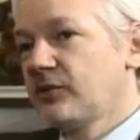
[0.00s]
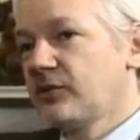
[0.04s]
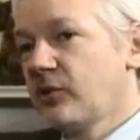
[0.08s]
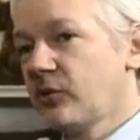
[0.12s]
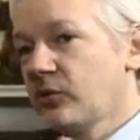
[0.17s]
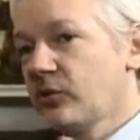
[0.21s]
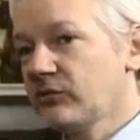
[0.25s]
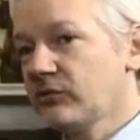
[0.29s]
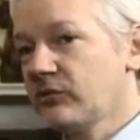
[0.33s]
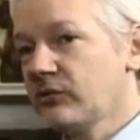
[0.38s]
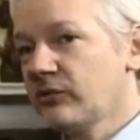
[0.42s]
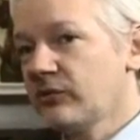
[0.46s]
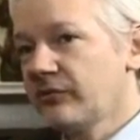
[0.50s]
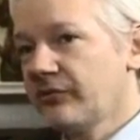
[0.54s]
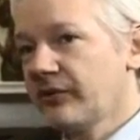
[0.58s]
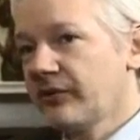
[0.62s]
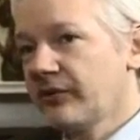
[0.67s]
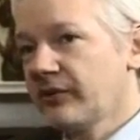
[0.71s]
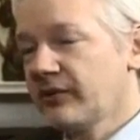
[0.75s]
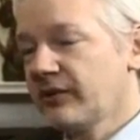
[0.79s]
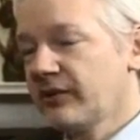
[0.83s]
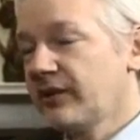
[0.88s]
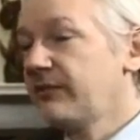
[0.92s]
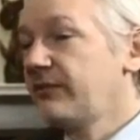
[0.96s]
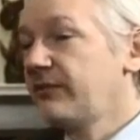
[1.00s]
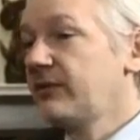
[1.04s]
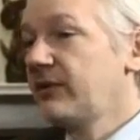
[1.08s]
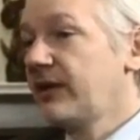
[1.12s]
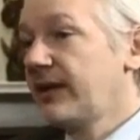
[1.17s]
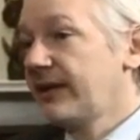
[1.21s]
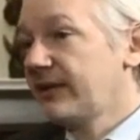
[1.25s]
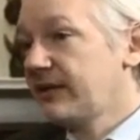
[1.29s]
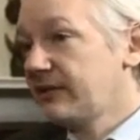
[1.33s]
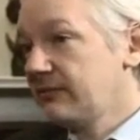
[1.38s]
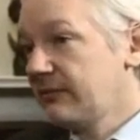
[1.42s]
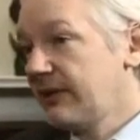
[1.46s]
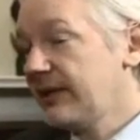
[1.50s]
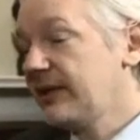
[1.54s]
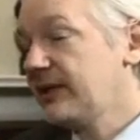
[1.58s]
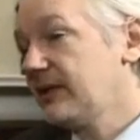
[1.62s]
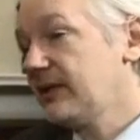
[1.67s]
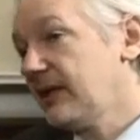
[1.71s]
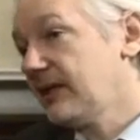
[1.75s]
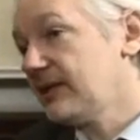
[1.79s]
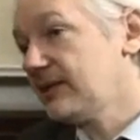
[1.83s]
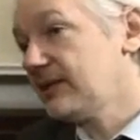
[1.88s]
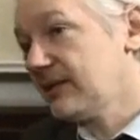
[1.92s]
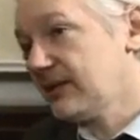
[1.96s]
controller of the, if you like, the
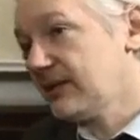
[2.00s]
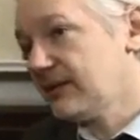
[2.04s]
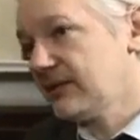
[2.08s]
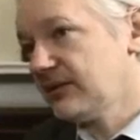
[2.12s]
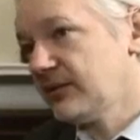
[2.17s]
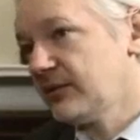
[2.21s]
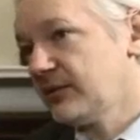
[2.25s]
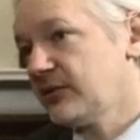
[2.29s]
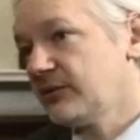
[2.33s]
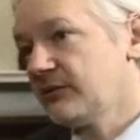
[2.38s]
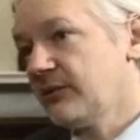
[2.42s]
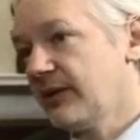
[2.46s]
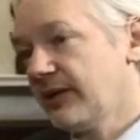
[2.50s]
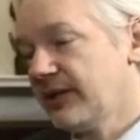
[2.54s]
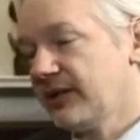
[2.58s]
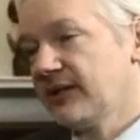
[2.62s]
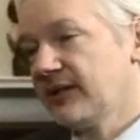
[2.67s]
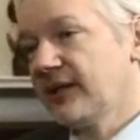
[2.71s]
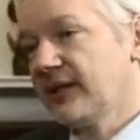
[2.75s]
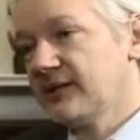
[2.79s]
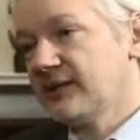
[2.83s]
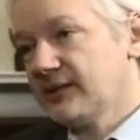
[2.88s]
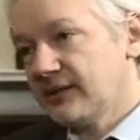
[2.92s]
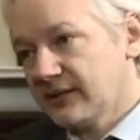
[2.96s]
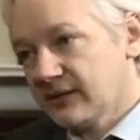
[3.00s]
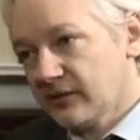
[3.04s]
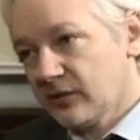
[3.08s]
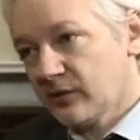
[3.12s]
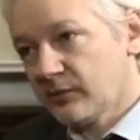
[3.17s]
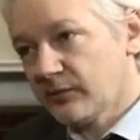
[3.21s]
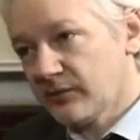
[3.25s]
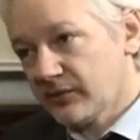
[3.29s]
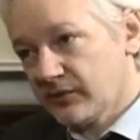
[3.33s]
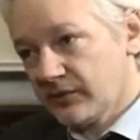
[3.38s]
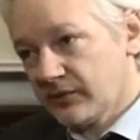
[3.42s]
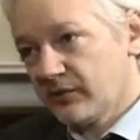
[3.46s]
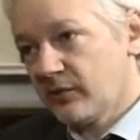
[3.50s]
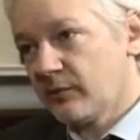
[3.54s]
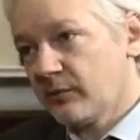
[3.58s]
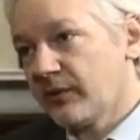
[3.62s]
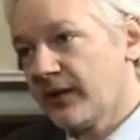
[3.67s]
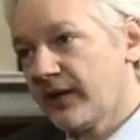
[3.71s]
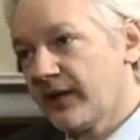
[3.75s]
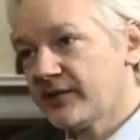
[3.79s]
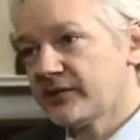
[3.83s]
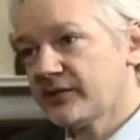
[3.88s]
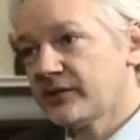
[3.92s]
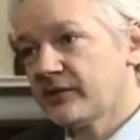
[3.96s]
regulator who's regulating the
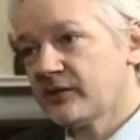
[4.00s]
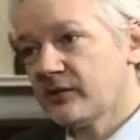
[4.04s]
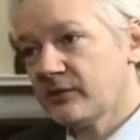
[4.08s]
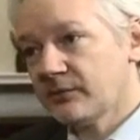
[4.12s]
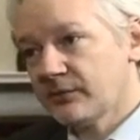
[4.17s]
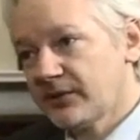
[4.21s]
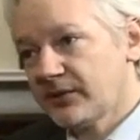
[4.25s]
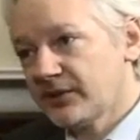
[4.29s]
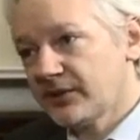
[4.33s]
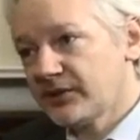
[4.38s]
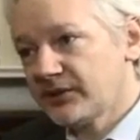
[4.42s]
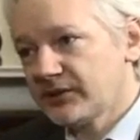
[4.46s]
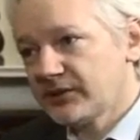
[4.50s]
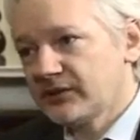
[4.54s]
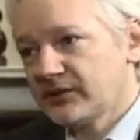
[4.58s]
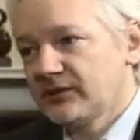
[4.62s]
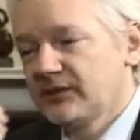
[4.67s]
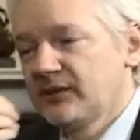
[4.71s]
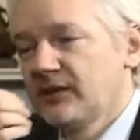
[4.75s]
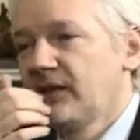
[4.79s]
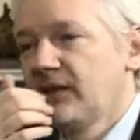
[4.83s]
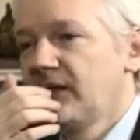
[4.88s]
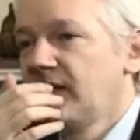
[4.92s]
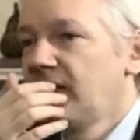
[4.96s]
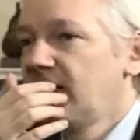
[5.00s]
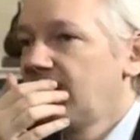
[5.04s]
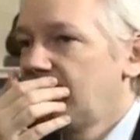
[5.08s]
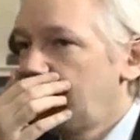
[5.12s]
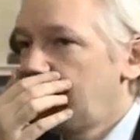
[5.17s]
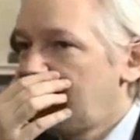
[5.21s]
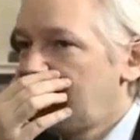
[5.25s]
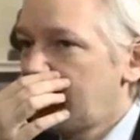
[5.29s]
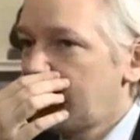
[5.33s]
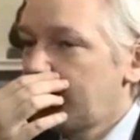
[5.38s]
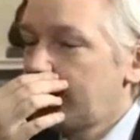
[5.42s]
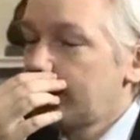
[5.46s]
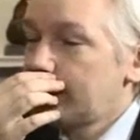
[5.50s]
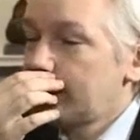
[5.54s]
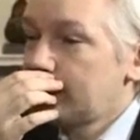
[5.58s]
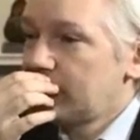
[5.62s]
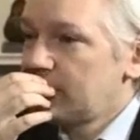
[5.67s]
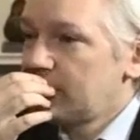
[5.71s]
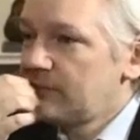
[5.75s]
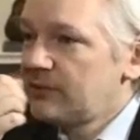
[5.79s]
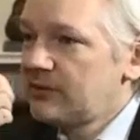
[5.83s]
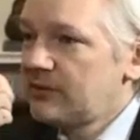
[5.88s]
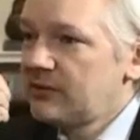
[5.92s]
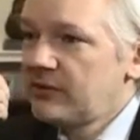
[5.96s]
nomination competition,
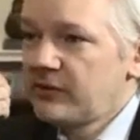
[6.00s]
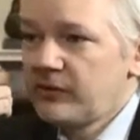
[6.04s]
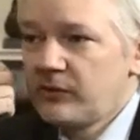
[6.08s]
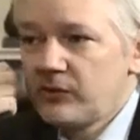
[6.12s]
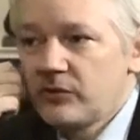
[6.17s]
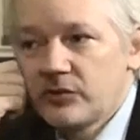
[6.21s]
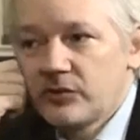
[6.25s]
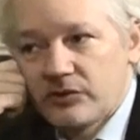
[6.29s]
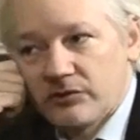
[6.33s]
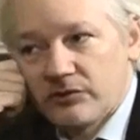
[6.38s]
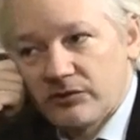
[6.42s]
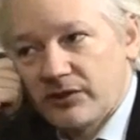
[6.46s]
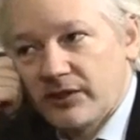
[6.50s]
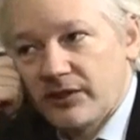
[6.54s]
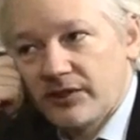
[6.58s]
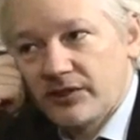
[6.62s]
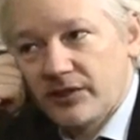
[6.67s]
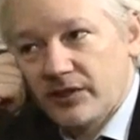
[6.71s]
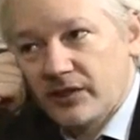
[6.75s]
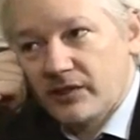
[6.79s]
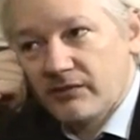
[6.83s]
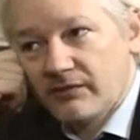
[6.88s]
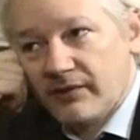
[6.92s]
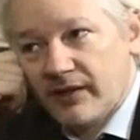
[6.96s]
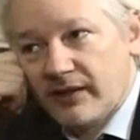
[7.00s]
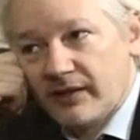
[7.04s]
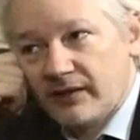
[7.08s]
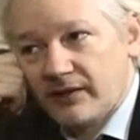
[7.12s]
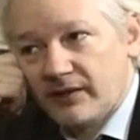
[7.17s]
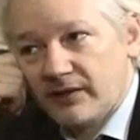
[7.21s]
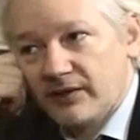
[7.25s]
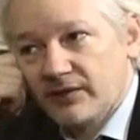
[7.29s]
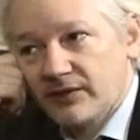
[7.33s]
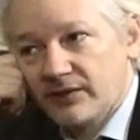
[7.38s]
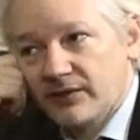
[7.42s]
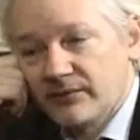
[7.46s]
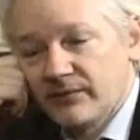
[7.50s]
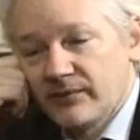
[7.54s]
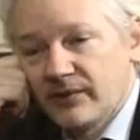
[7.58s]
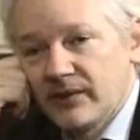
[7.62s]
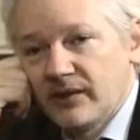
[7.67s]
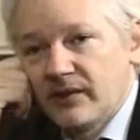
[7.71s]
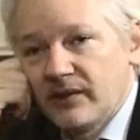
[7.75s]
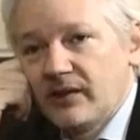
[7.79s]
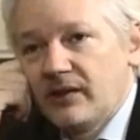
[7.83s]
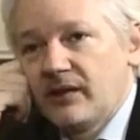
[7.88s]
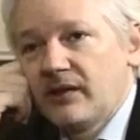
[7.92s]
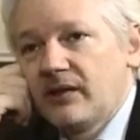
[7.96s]
is a huge strategic advantage.
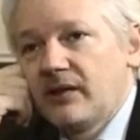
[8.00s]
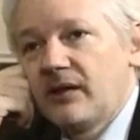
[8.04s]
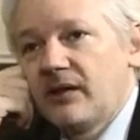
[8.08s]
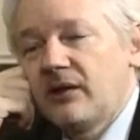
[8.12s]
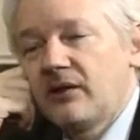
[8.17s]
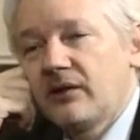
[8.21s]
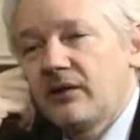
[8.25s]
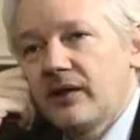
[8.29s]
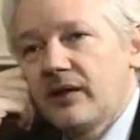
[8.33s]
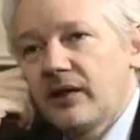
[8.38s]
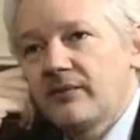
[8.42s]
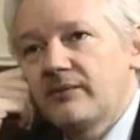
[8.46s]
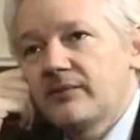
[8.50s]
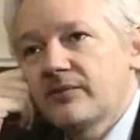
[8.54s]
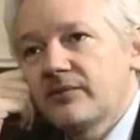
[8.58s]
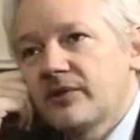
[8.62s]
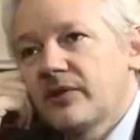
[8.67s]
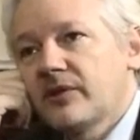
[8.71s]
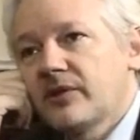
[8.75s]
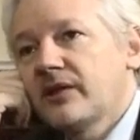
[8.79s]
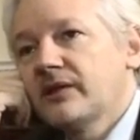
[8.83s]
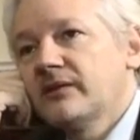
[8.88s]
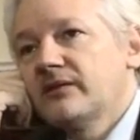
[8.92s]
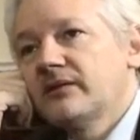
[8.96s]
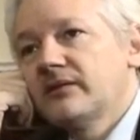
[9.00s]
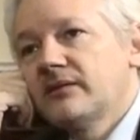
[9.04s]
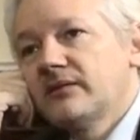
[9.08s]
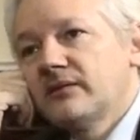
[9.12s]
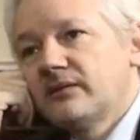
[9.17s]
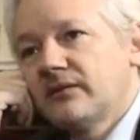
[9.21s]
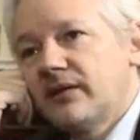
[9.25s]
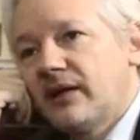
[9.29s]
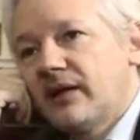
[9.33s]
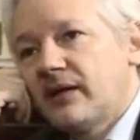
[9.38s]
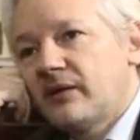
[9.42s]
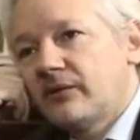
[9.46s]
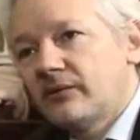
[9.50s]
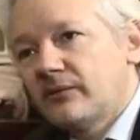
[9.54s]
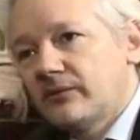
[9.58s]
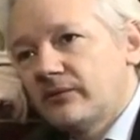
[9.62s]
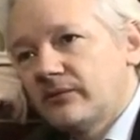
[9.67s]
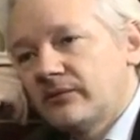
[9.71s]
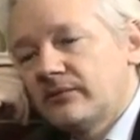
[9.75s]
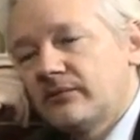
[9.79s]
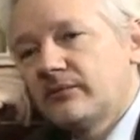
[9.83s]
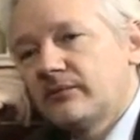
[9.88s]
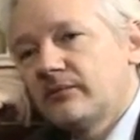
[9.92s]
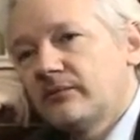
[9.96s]
Okay, so
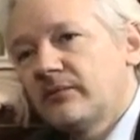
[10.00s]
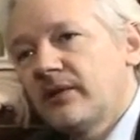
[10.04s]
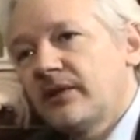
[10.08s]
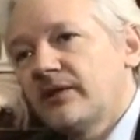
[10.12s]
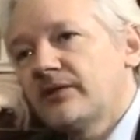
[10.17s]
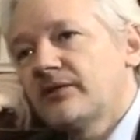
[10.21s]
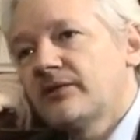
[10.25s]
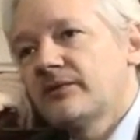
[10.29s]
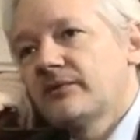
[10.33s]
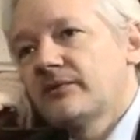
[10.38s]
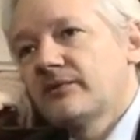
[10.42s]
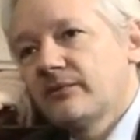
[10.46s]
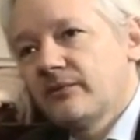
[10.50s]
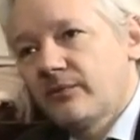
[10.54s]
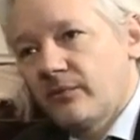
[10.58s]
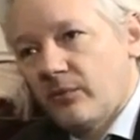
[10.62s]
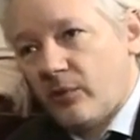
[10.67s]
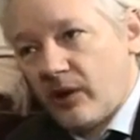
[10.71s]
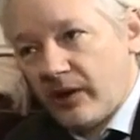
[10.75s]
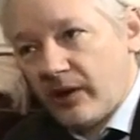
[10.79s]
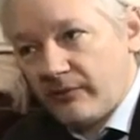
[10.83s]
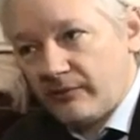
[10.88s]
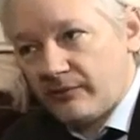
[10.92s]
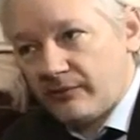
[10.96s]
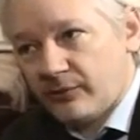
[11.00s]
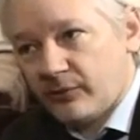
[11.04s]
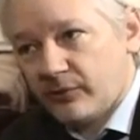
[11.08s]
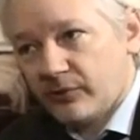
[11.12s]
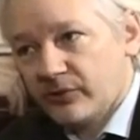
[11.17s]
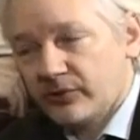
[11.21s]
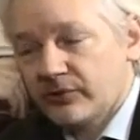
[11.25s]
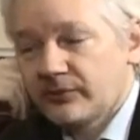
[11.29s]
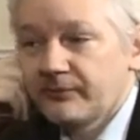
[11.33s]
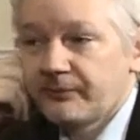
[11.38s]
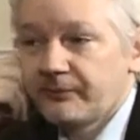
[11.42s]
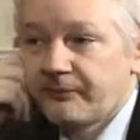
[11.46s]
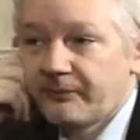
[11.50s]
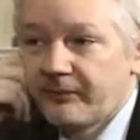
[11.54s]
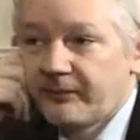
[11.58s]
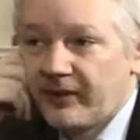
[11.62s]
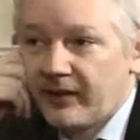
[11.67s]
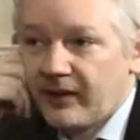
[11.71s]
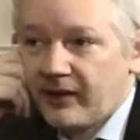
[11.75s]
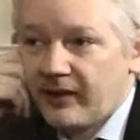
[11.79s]
now let's wind forward,